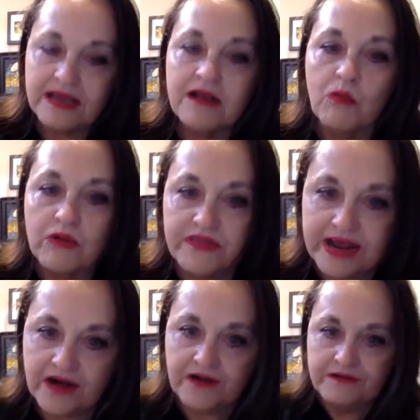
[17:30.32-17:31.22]
were
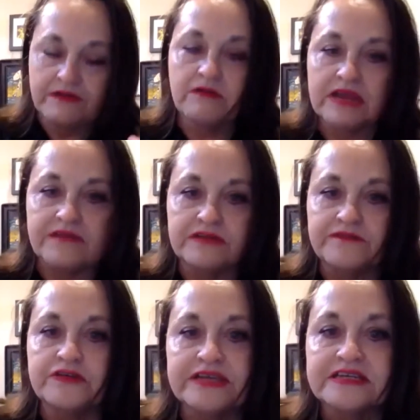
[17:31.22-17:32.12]
there. Even
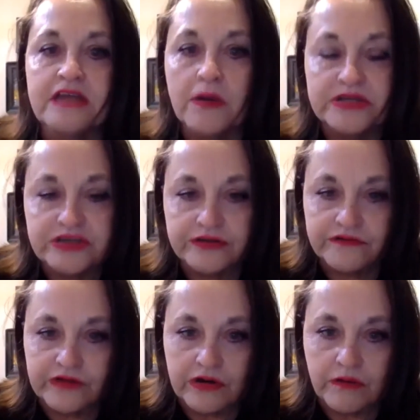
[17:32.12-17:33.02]
if you didn't know each other
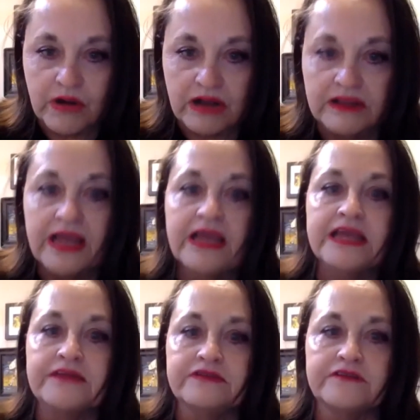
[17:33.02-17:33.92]
very well,
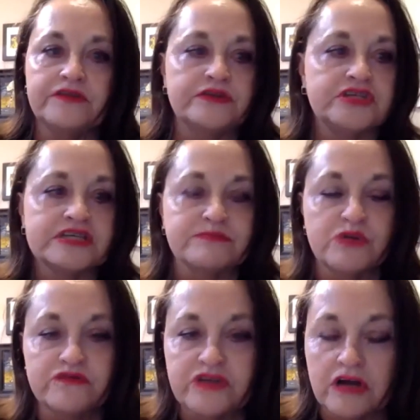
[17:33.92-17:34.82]
even if you just
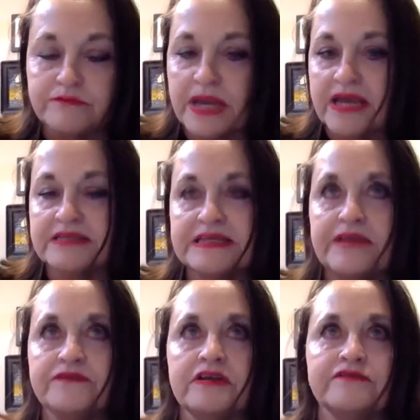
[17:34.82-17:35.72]
moved on base,
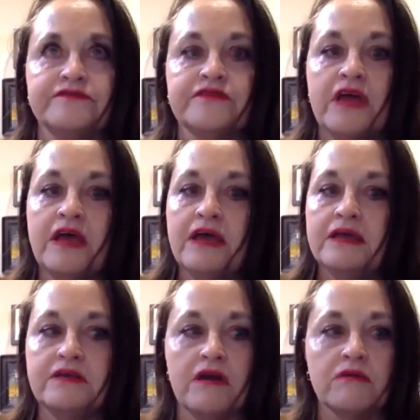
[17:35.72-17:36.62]
even if,
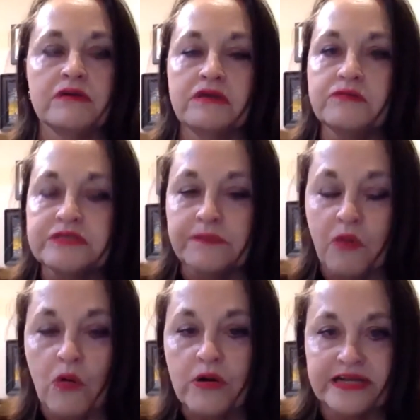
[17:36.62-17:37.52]
you know, you
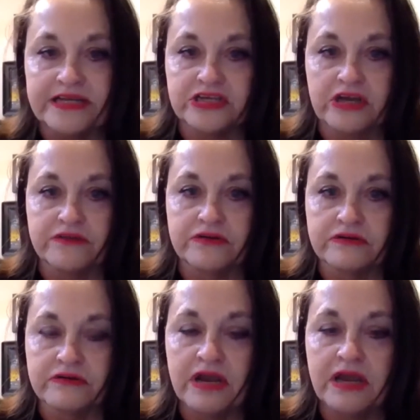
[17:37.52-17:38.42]
supported each
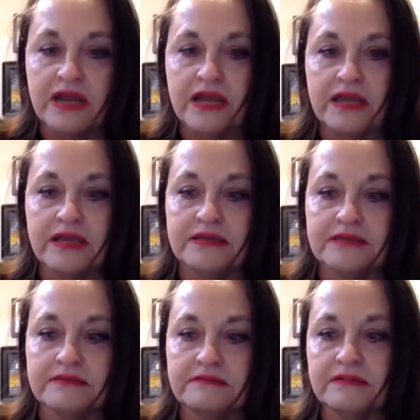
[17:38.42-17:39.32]
other
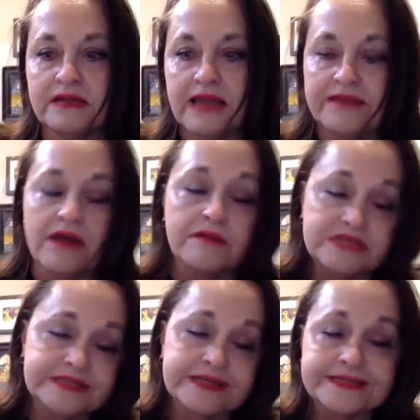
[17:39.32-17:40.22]
in, and I'm
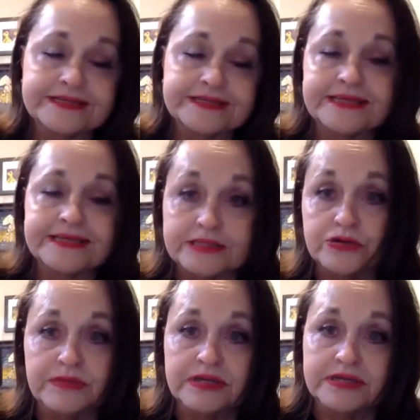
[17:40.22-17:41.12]
just going to say
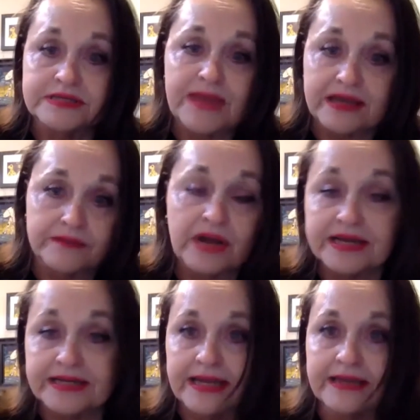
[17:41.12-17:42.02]
sisterhood, because back in
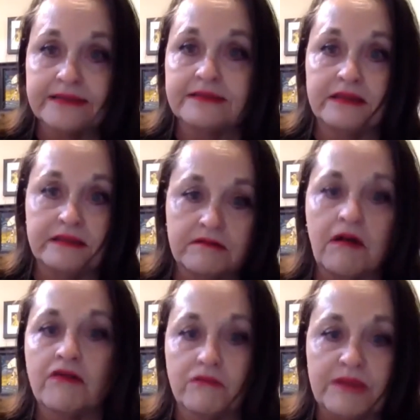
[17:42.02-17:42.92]
my day,
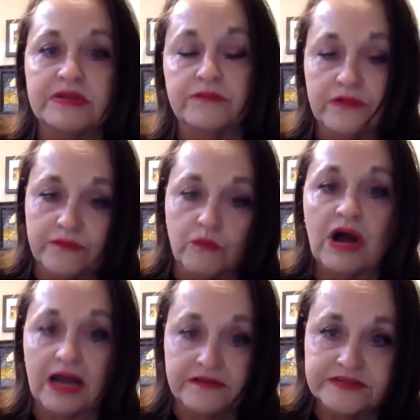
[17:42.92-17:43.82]
all the women were the
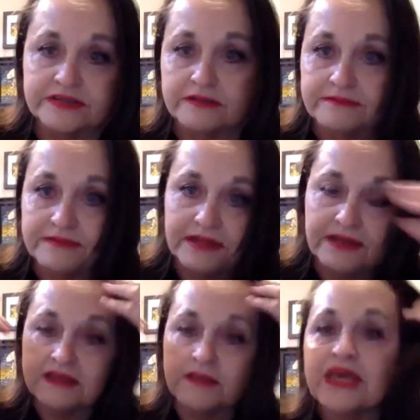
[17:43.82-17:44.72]
wives and
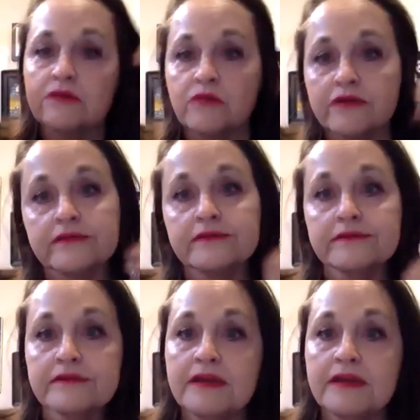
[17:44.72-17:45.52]
the men were the